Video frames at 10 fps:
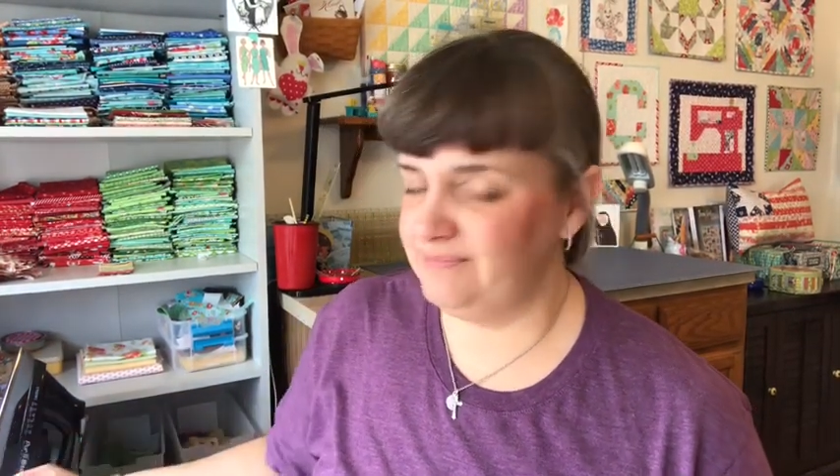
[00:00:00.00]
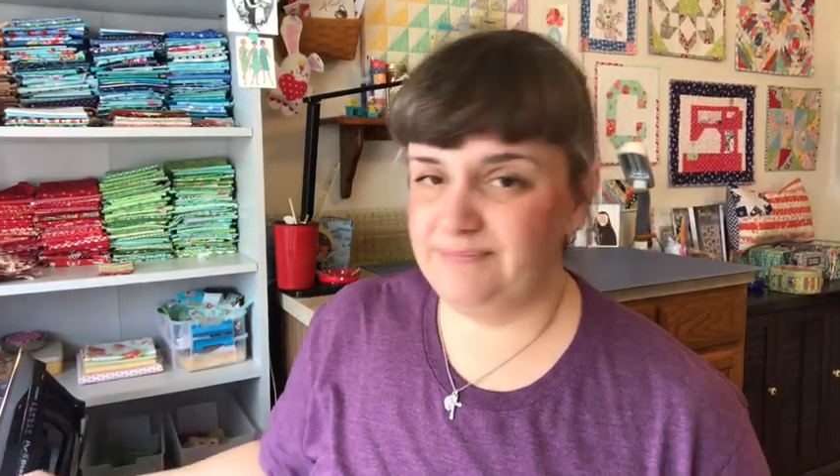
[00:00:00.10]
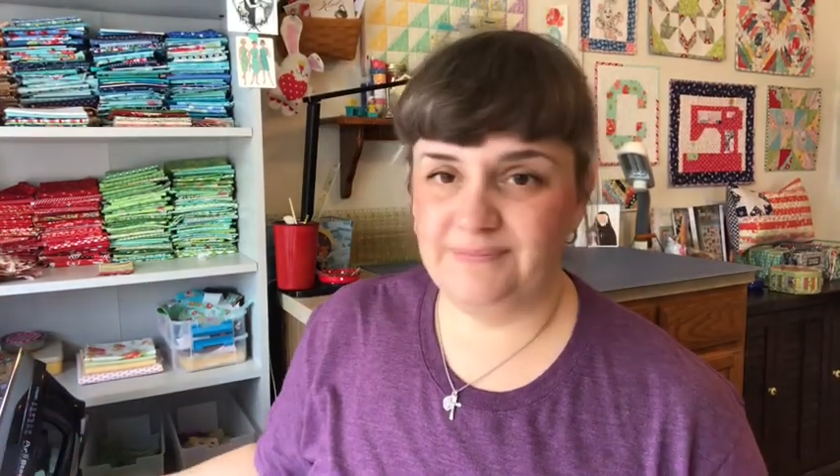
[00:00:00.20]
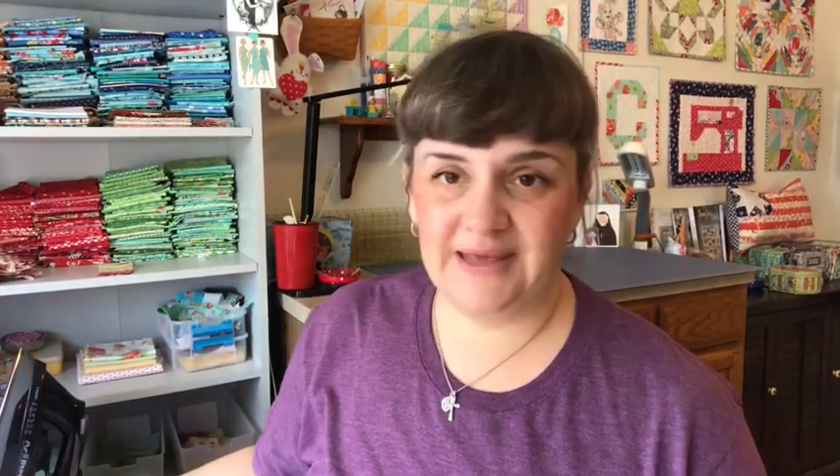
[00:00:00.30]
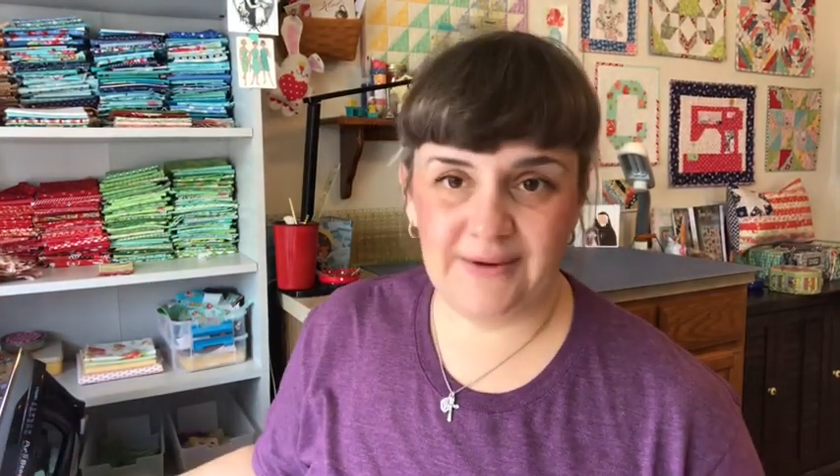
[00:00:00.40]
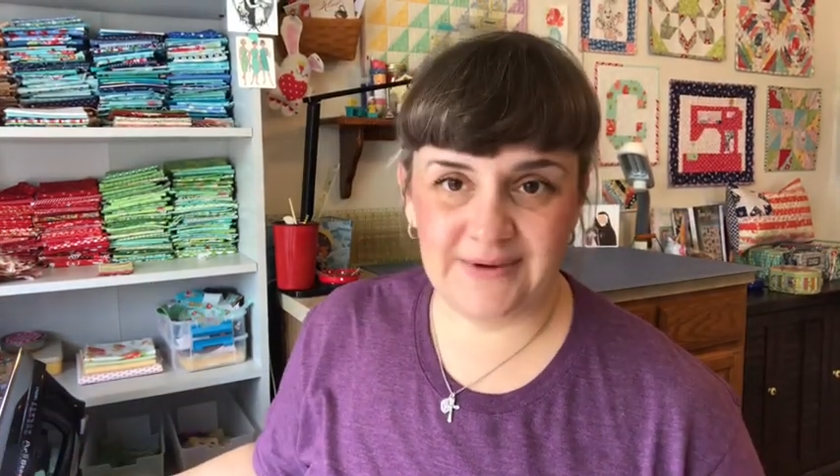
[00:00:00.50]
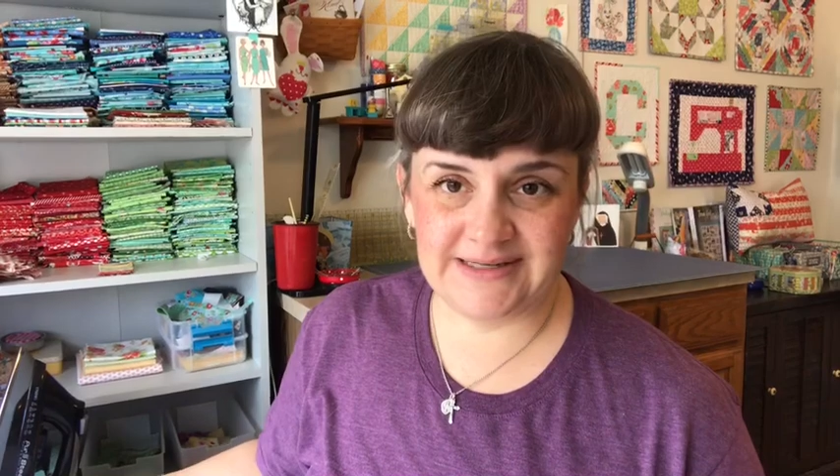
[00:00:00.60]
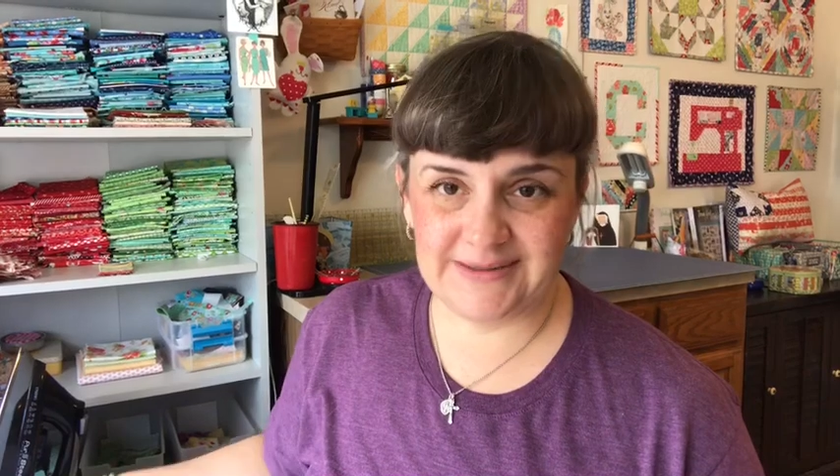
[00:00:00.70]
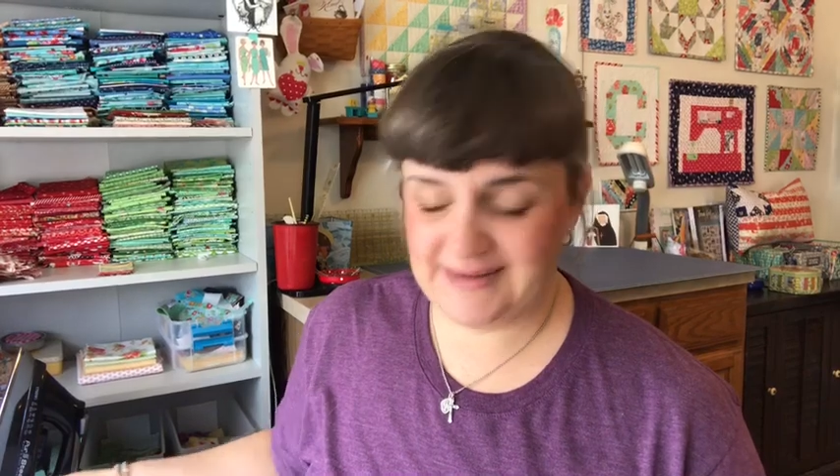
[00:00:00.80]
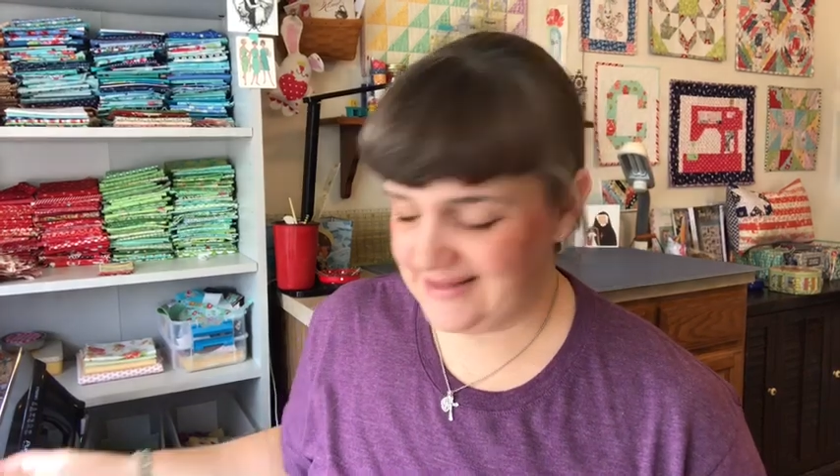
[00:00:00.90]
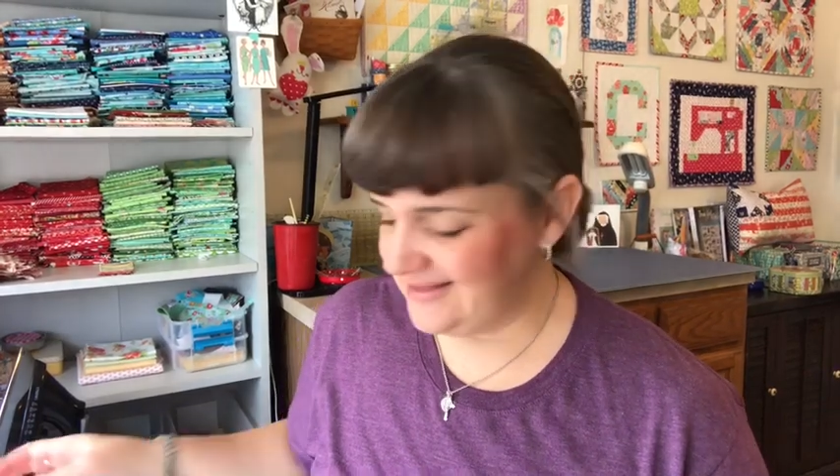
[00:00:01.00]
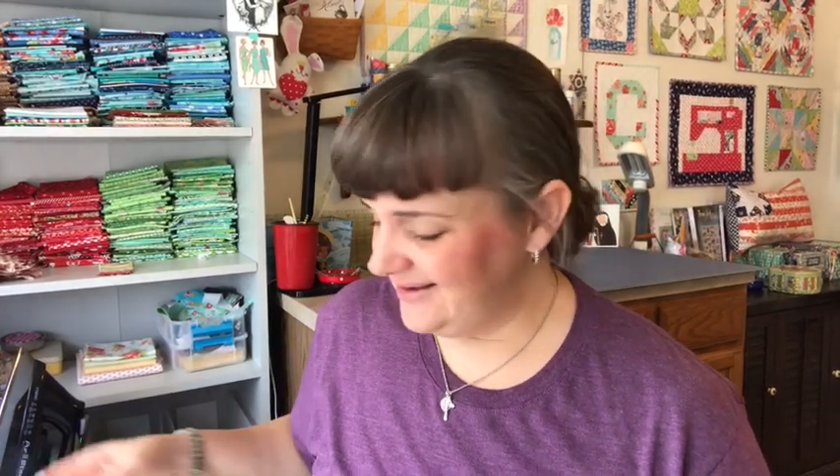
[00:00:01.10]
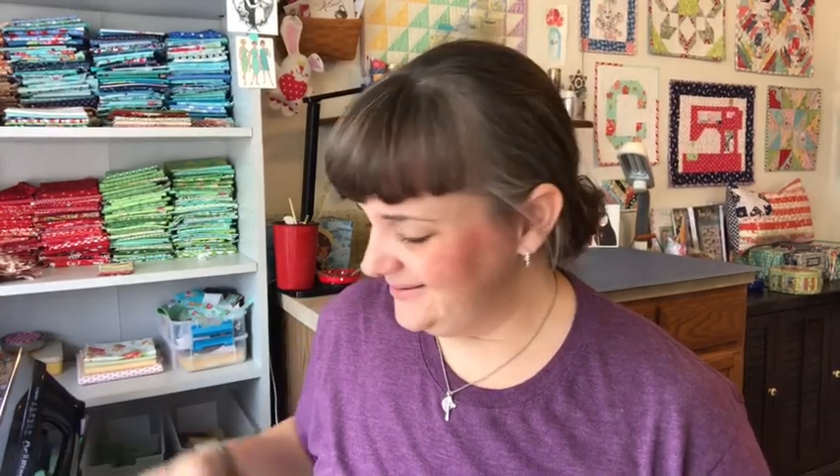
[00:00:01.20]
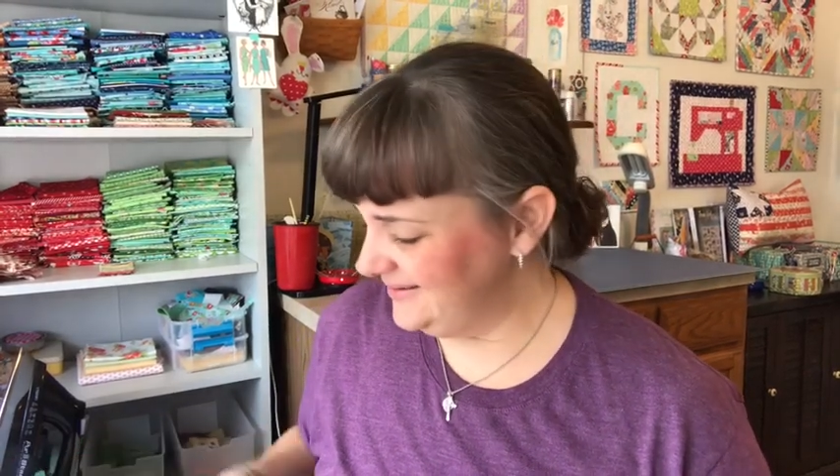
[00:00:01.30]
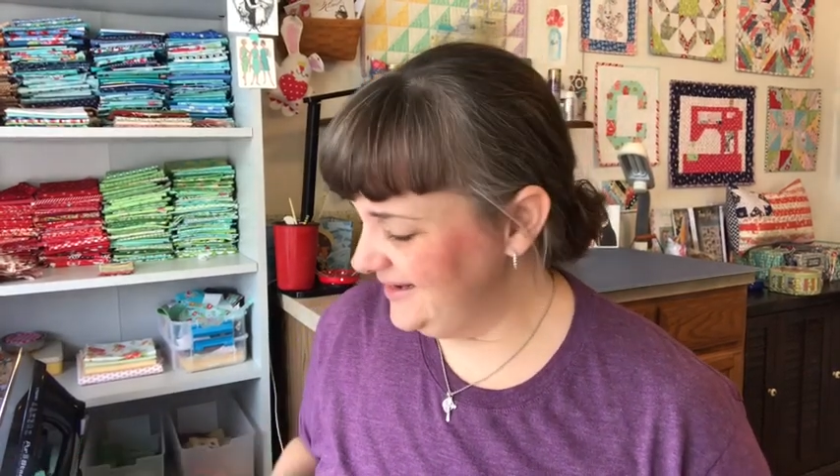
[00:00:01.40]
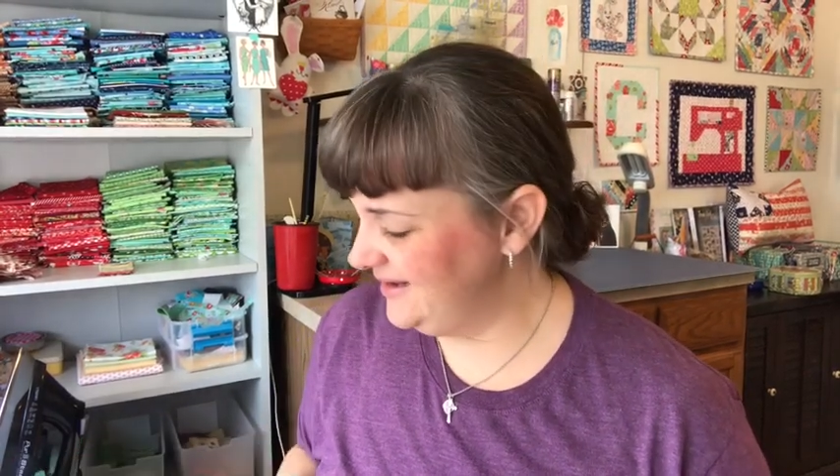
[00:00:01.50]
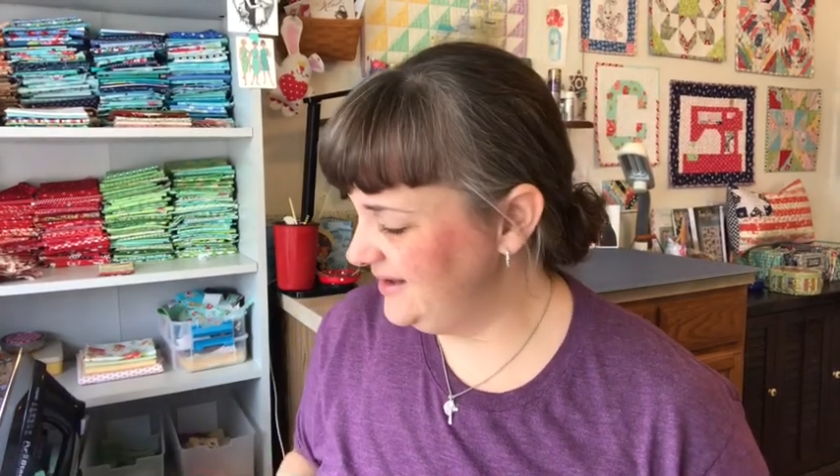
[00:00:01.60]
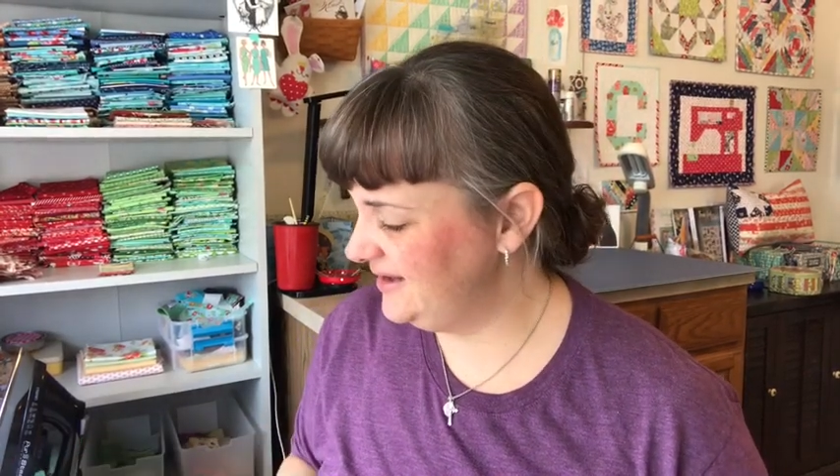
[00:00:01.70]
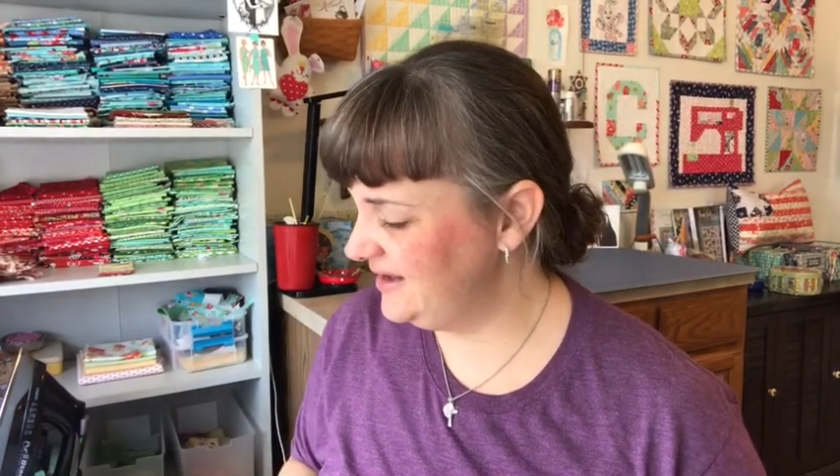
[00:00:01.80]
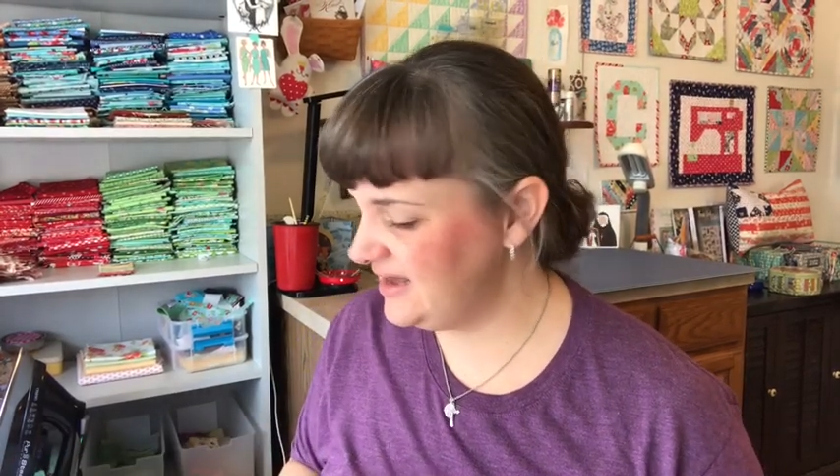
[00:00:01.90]
Can't wait to make
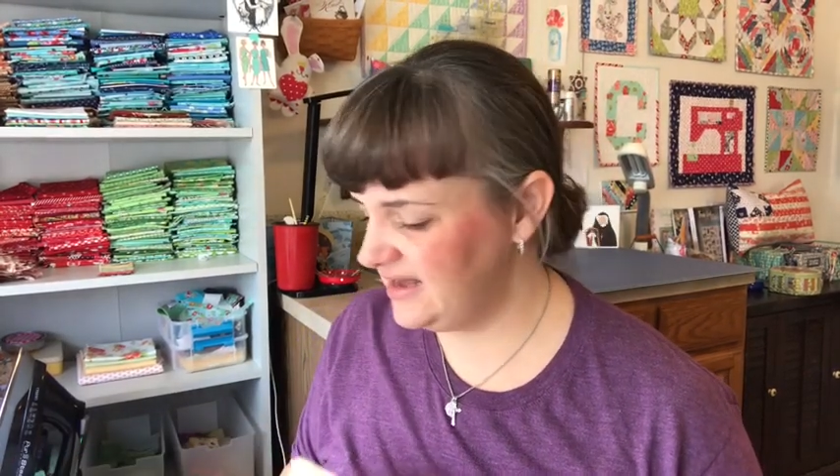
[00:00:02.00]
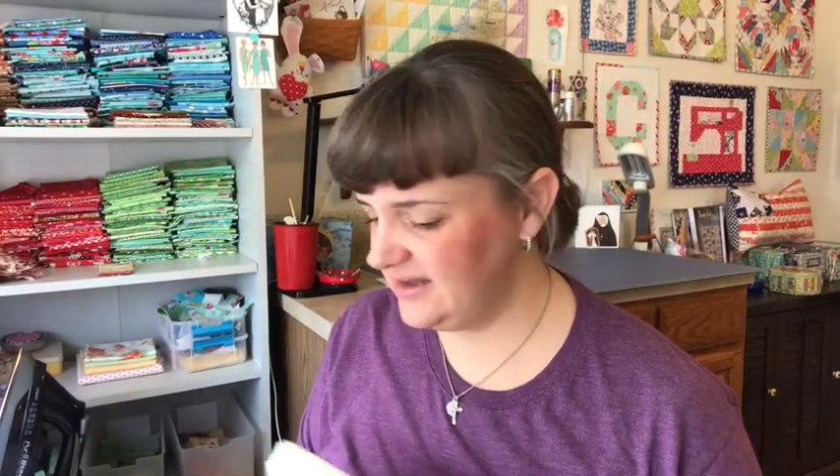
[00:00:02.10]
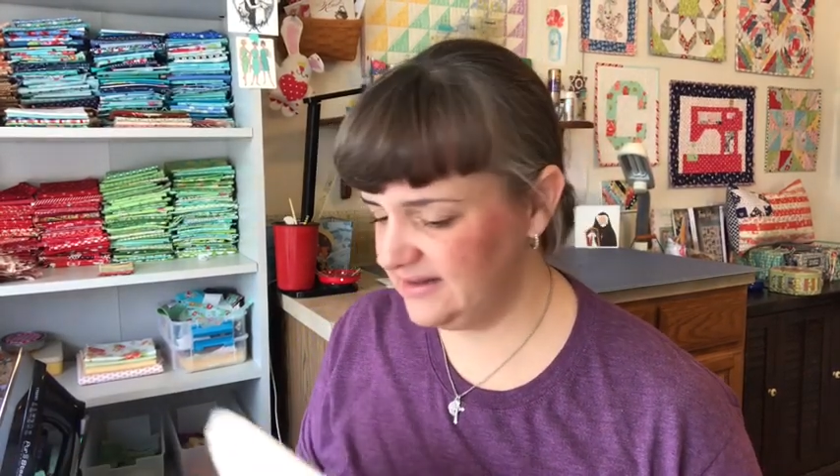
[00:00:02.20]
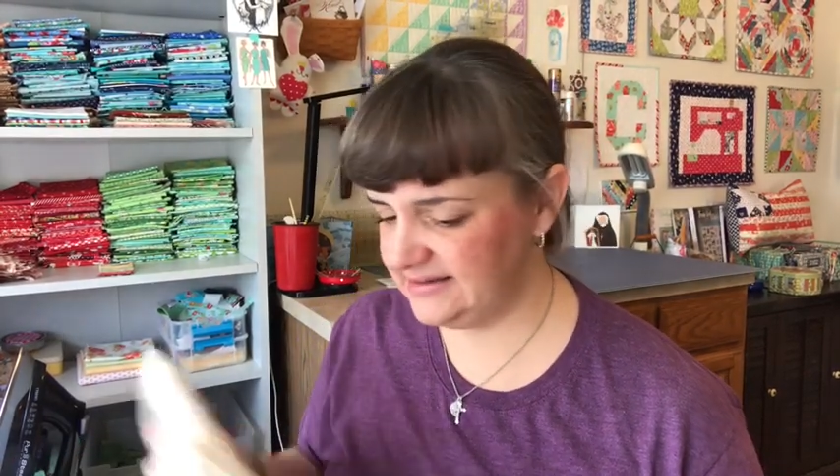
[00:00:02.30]
that.